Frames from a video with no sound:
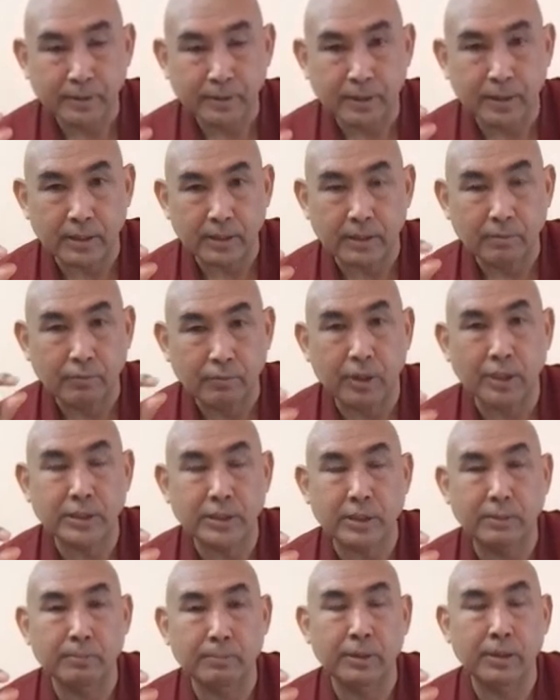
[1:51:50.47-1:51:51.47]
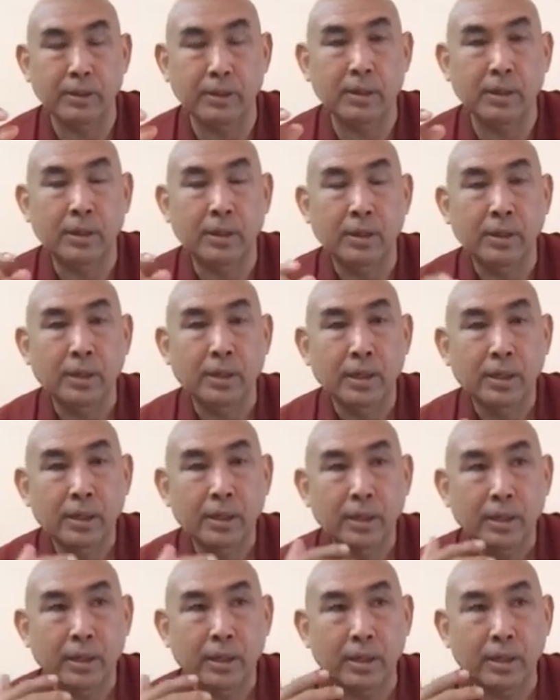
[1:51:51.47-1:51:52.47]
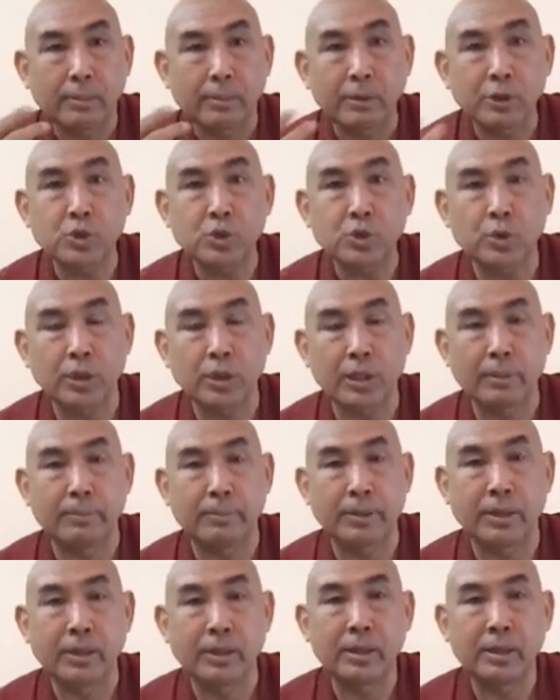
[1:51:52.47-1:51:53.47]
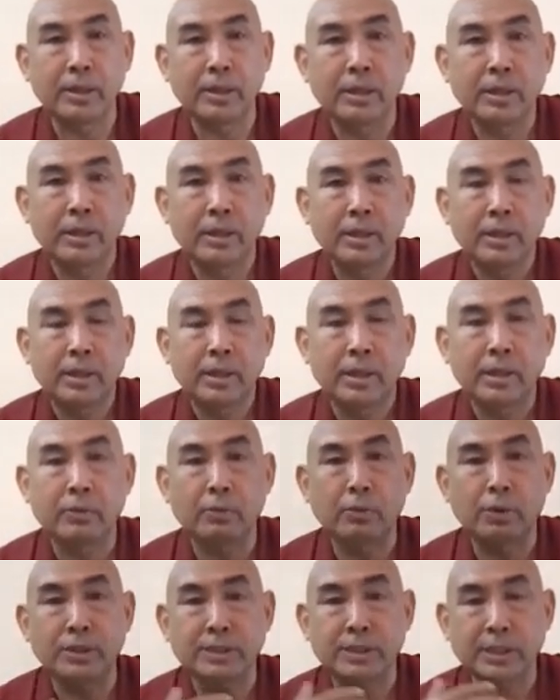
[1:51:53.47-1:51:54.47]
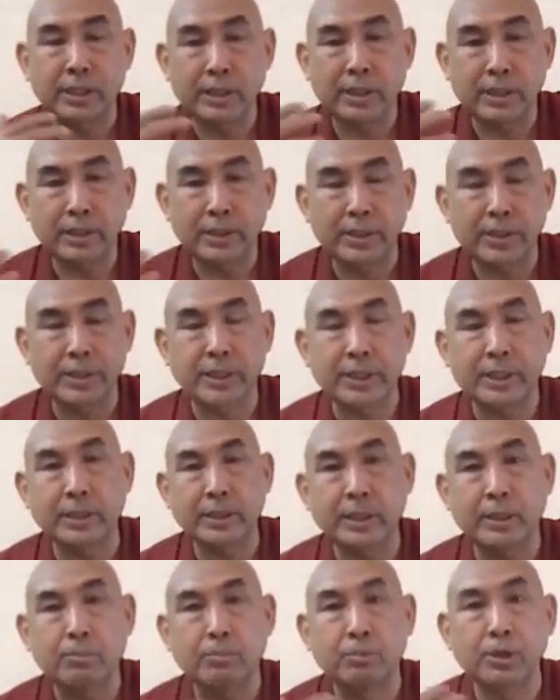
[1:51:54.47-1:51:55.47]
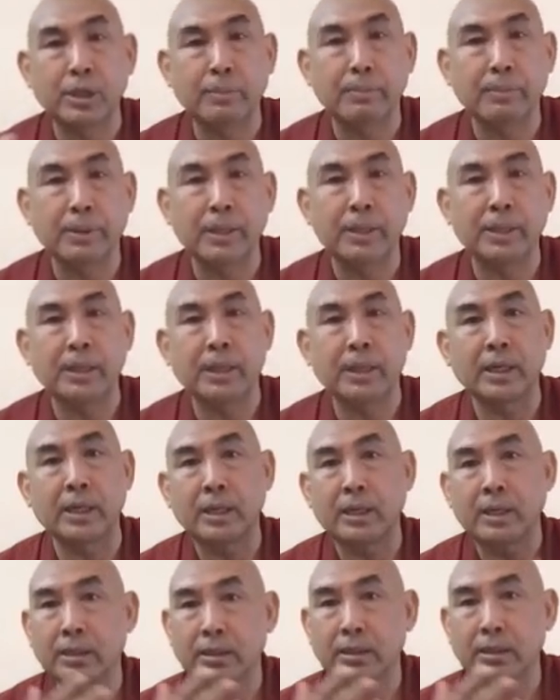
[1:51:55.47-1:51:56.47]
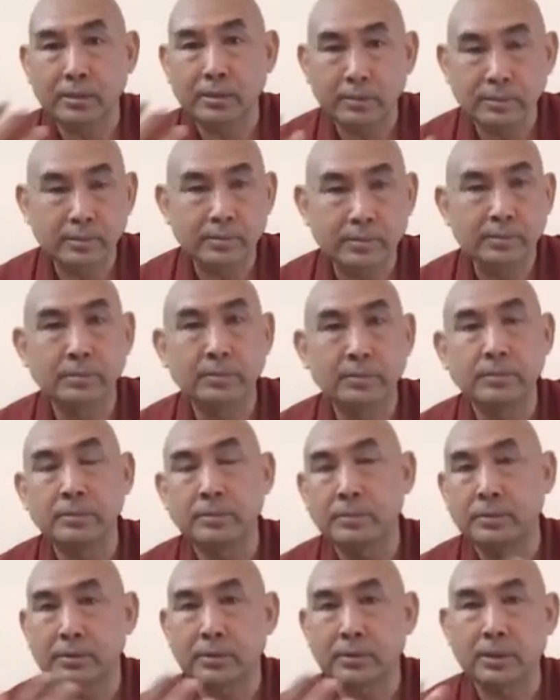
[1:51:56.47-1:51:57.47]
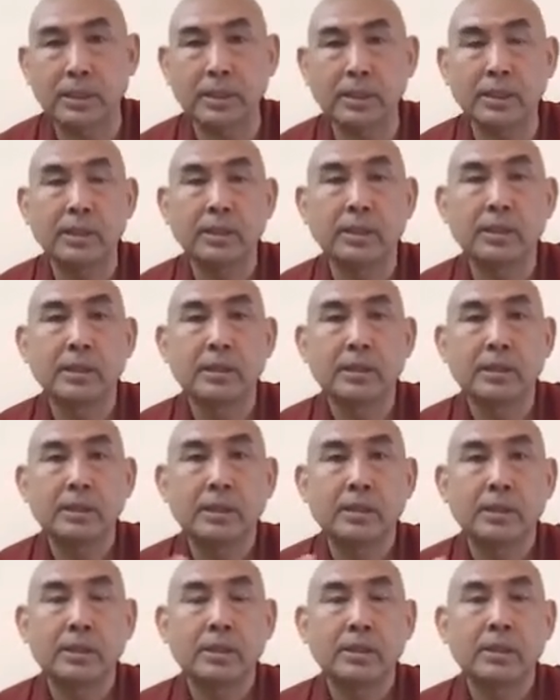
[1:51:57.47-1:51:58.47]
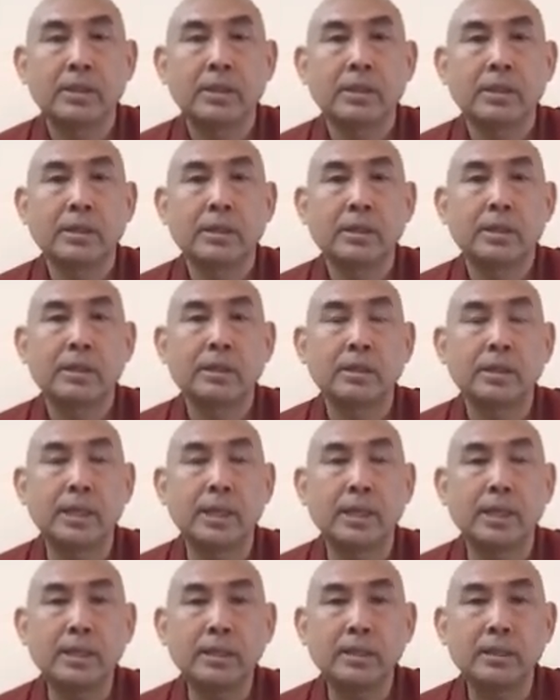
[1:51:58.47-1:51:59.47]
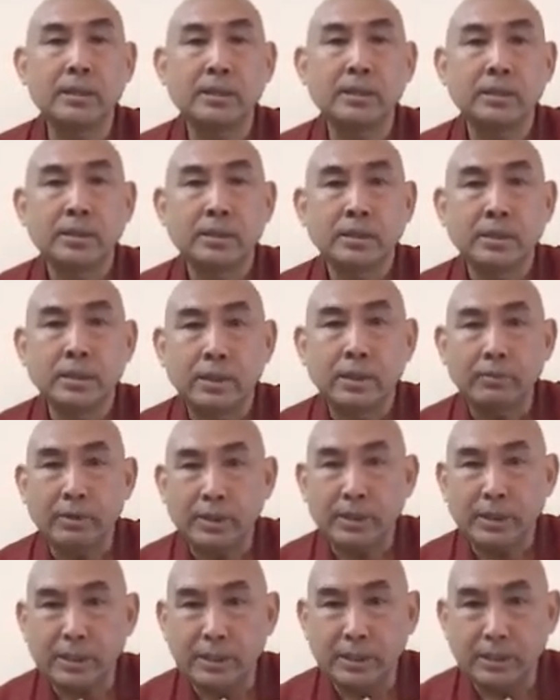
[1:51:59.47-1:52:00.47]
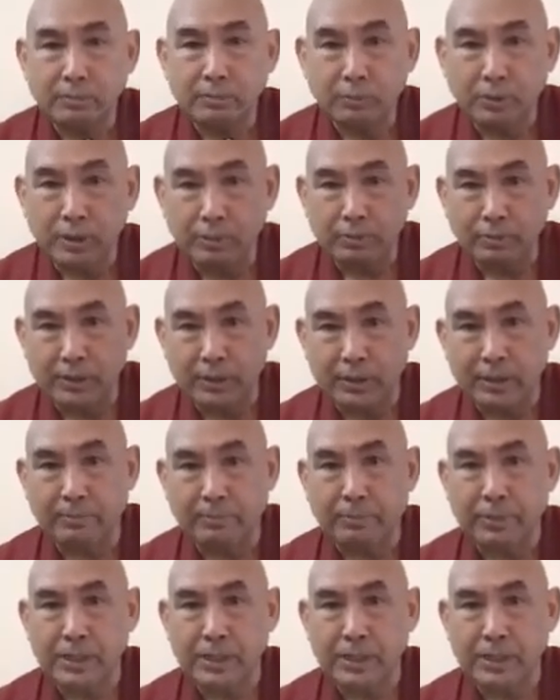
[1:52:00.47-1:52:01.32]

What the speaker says: right? For example, Lama Tsongkhapa, he was reading the Buddha Palita, right? Then he was reading the Buddha Palita